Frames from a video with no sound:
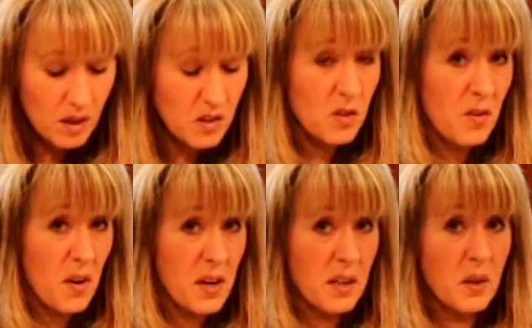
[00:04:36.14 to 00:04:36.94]
This is
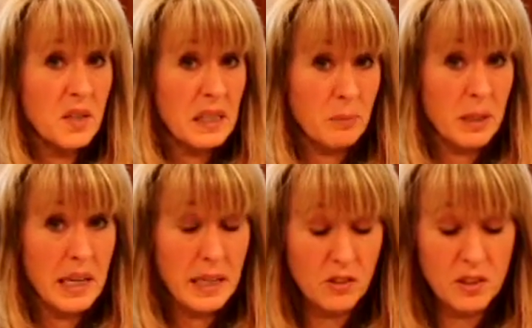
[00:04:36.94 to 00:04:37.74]
very close. I'm going
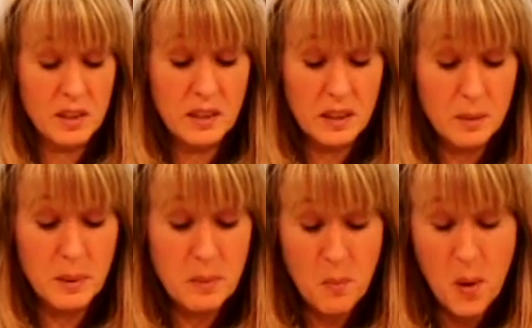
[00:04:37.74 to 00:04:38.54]
to add just a little
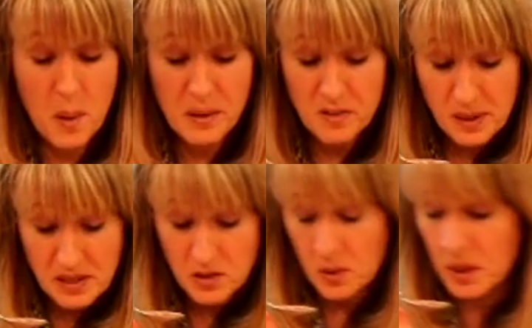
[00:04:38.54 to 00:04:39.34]
bit more beef
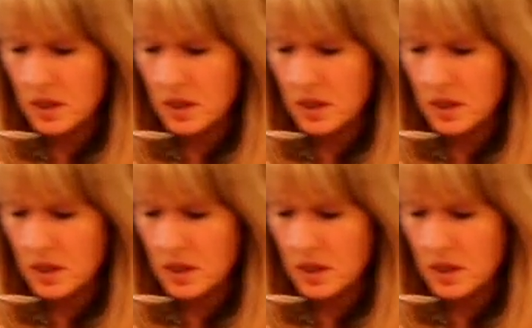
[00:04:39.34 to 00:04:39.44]
base to